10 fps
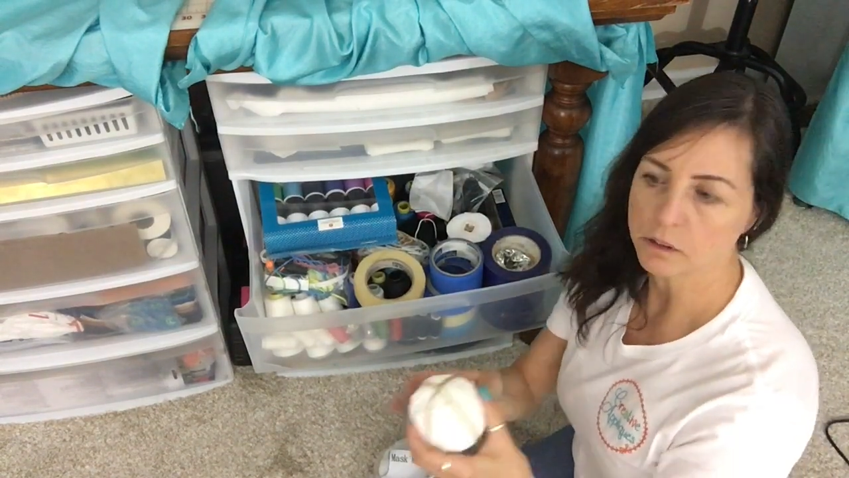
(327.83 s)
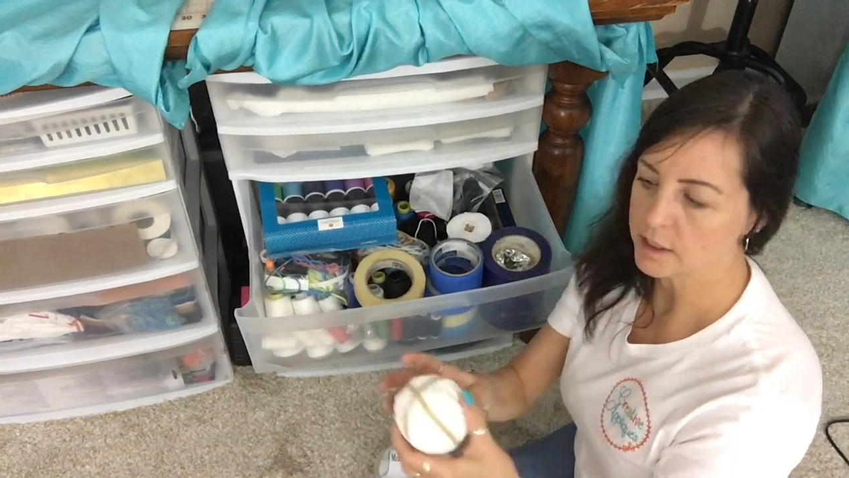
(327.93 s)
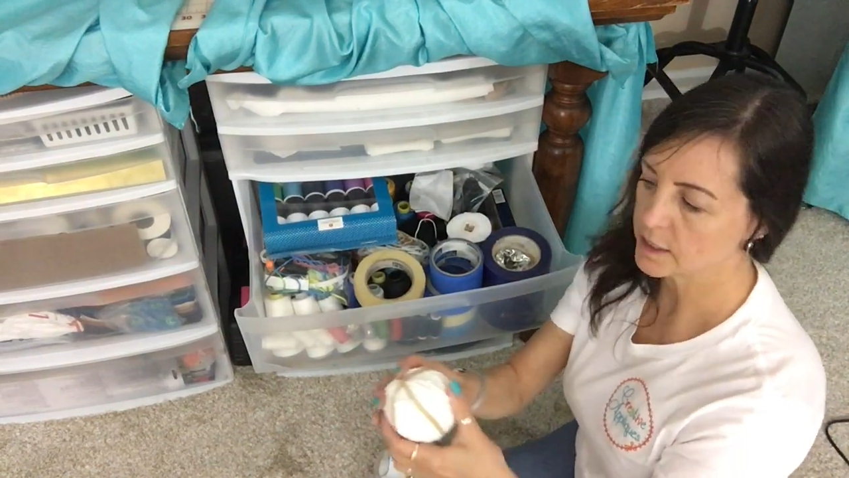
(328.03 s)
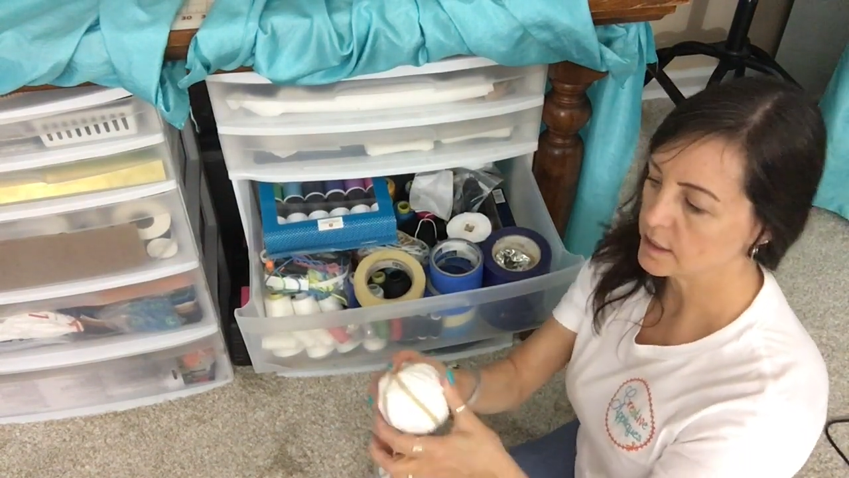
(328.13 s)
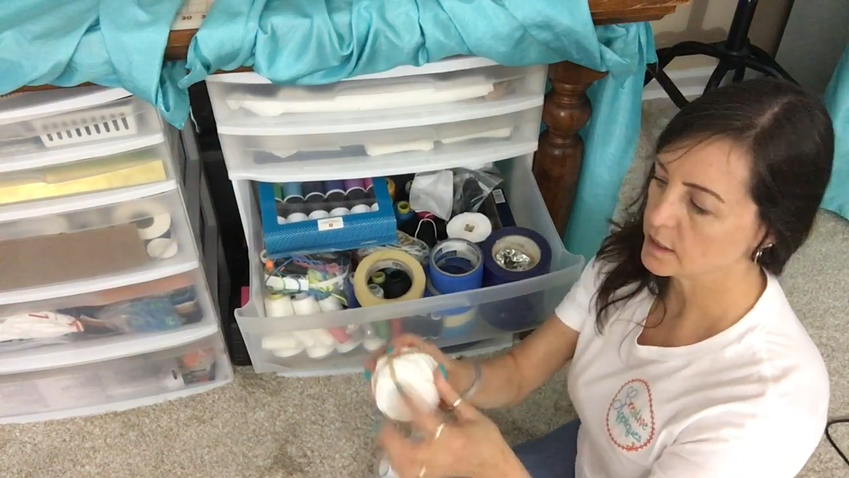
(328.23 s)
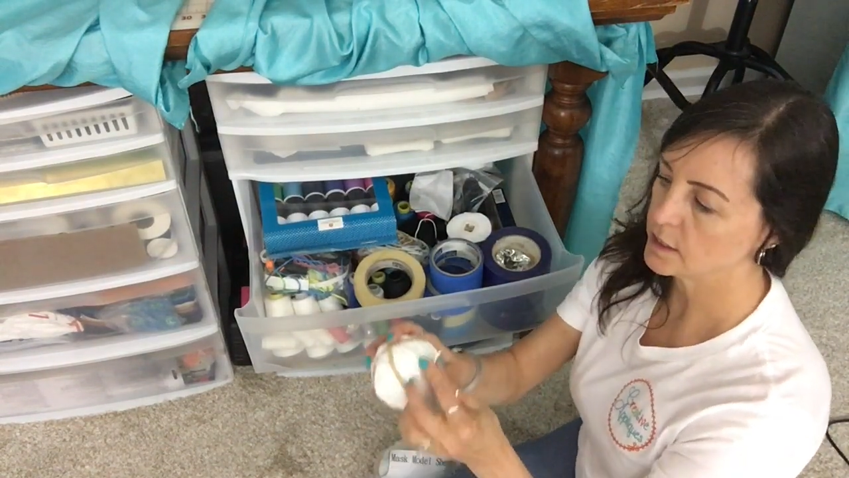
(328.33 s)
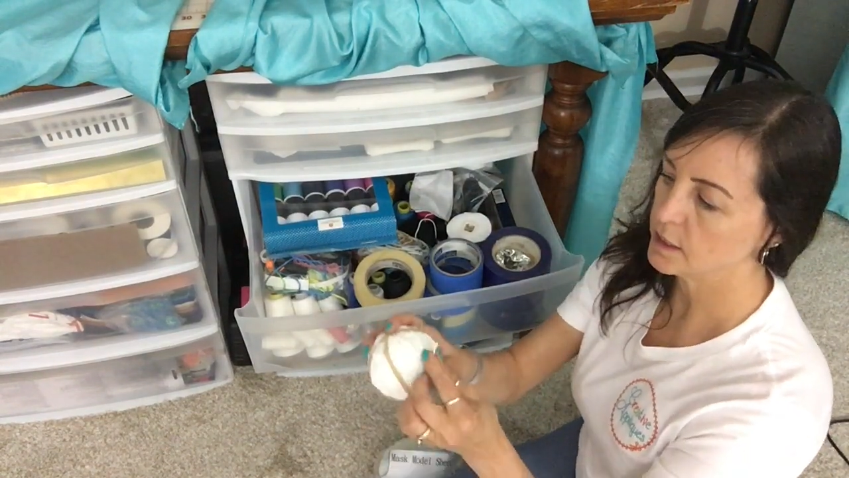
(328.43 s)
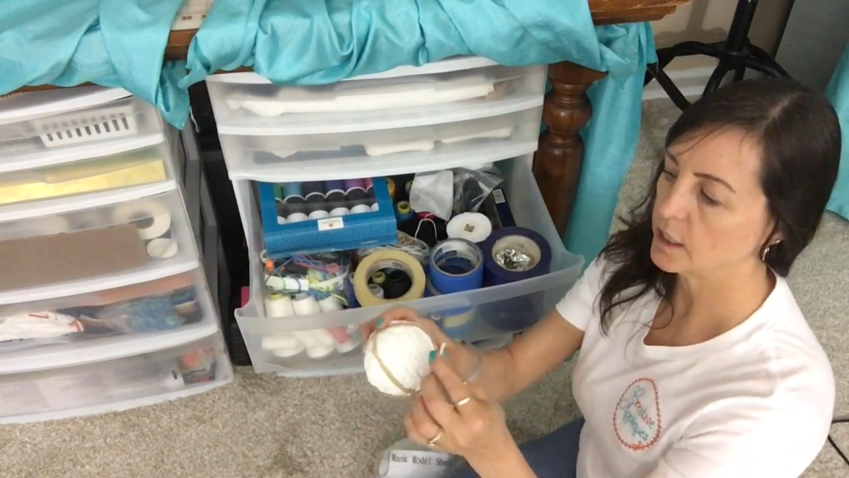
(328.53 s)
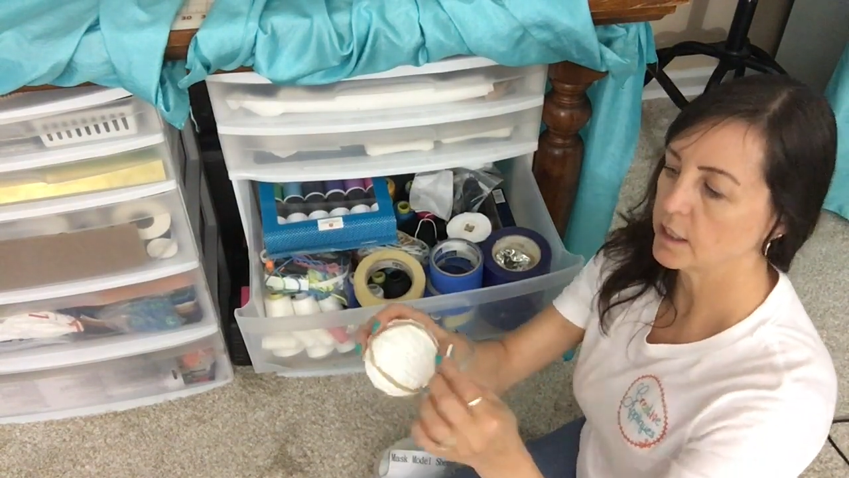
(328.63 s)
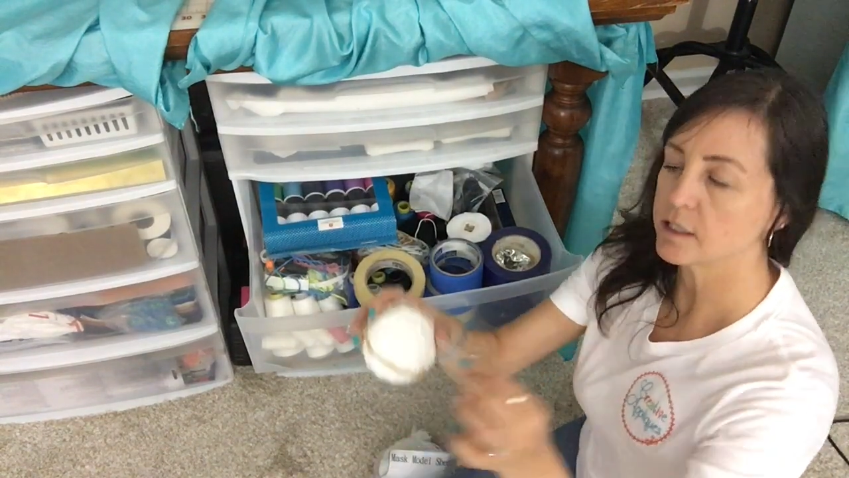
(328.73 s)
This is
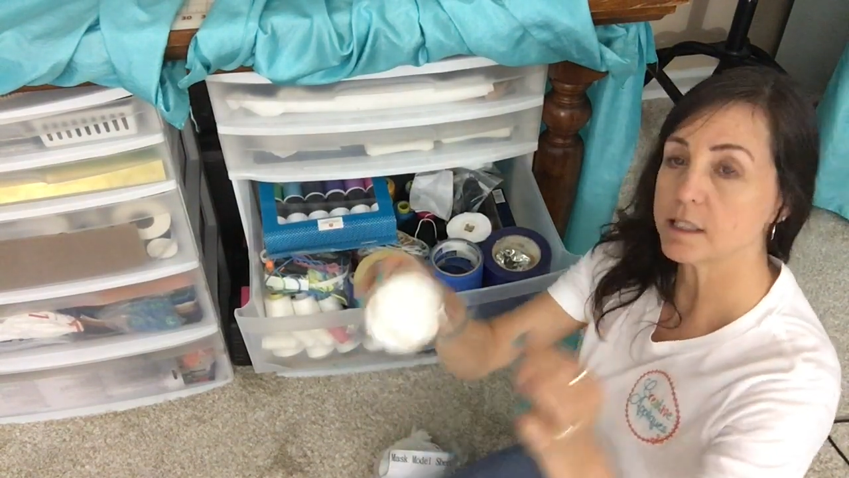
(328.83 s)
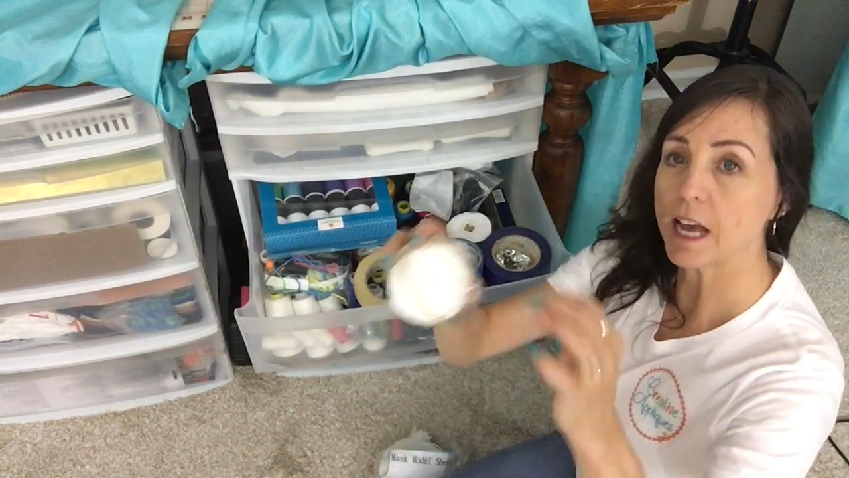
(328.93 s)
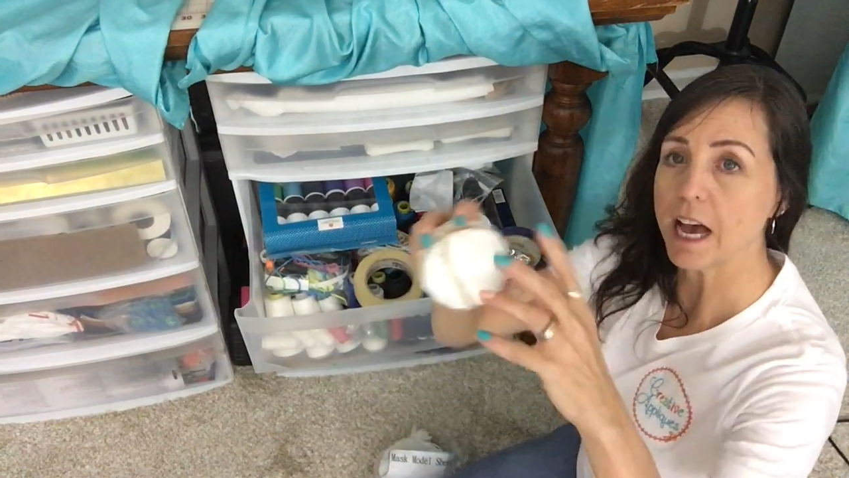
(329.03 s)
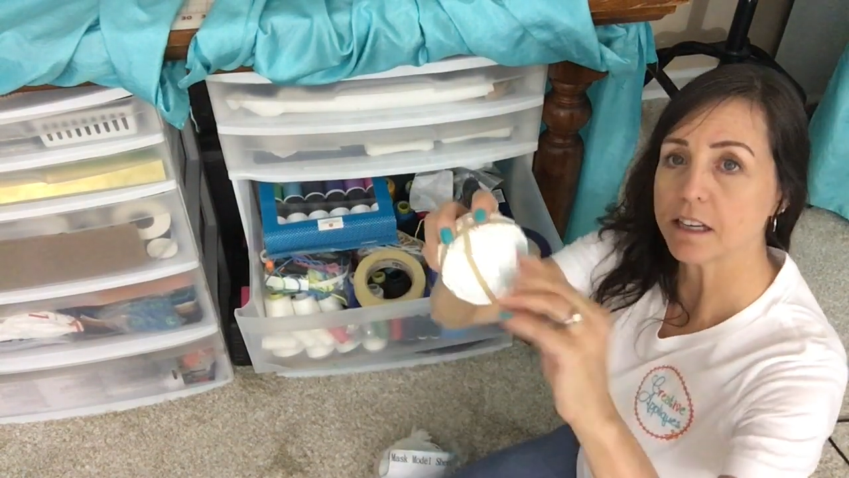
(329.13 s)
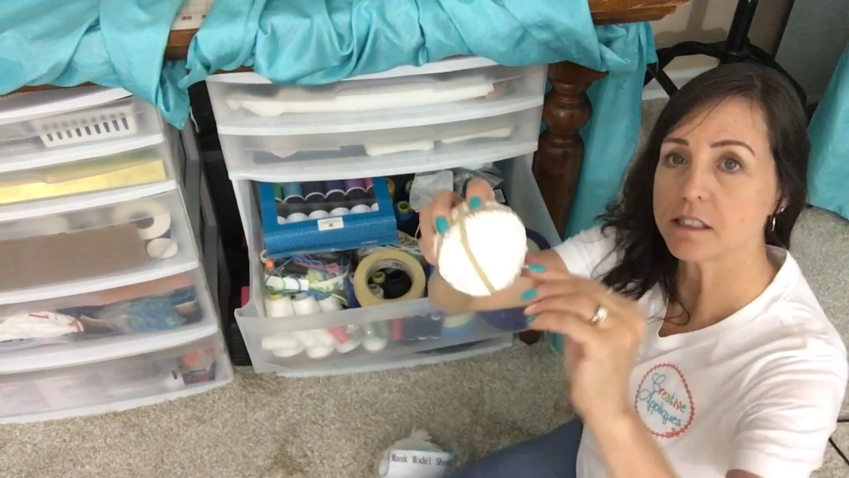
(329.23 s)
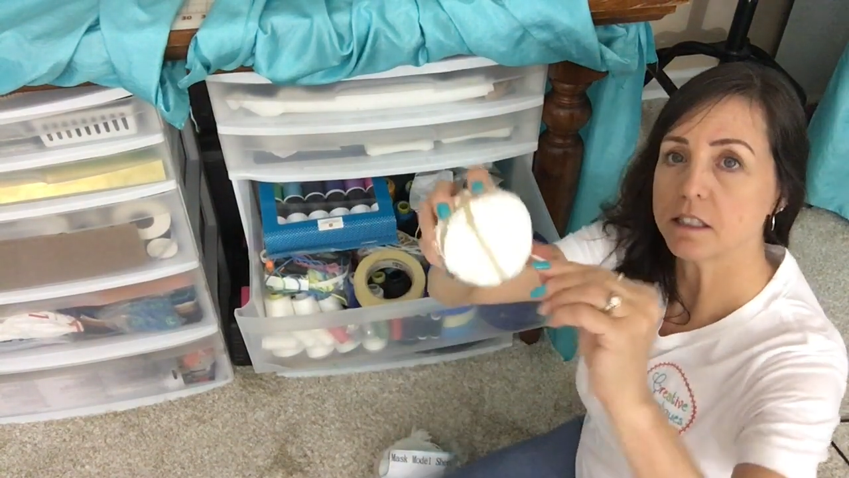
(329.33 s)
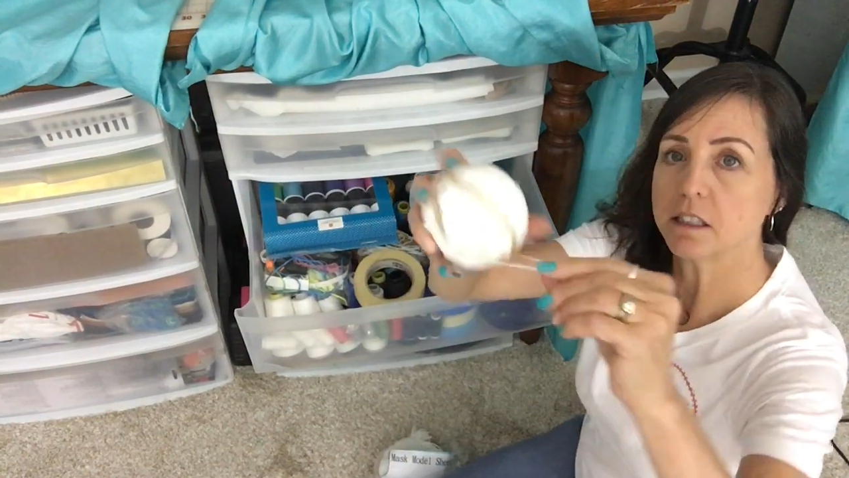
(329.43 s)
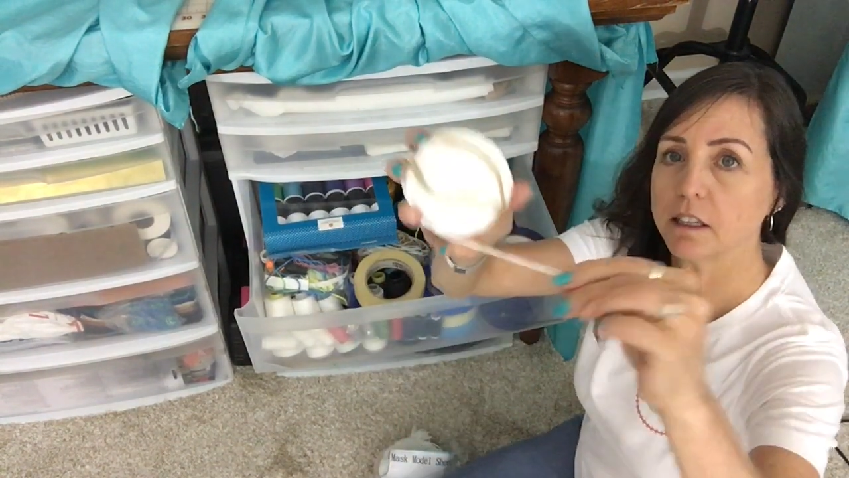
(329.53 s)
the exact